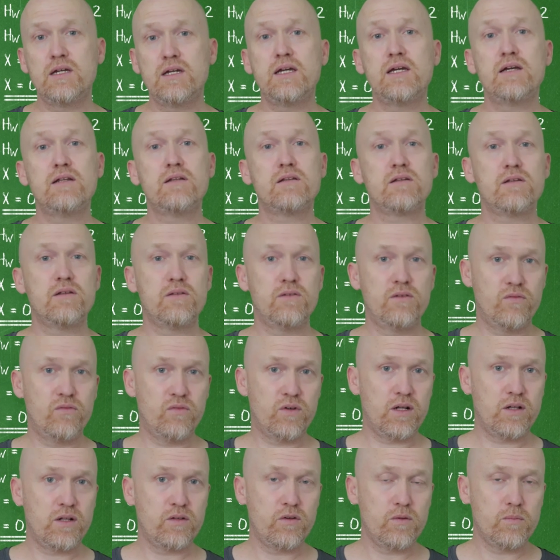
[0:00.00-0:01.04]
and the
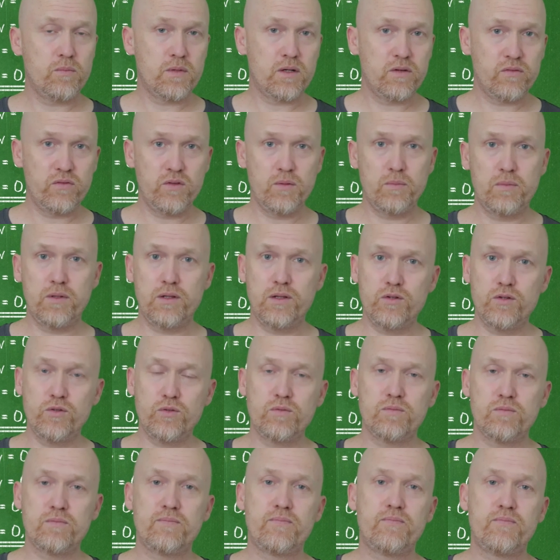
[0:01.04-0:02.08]
volume of the
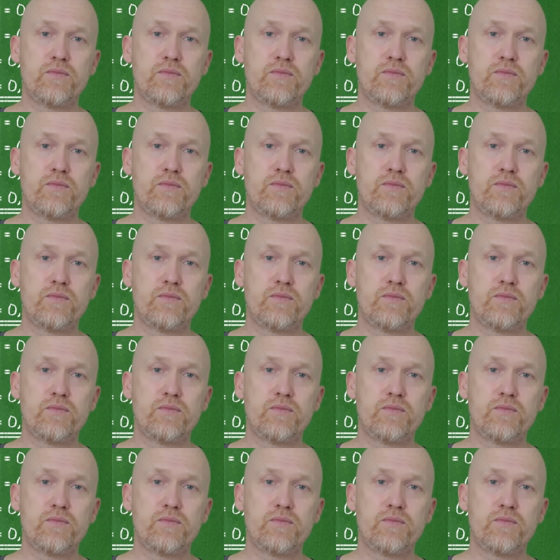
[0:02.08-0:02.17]
balloon.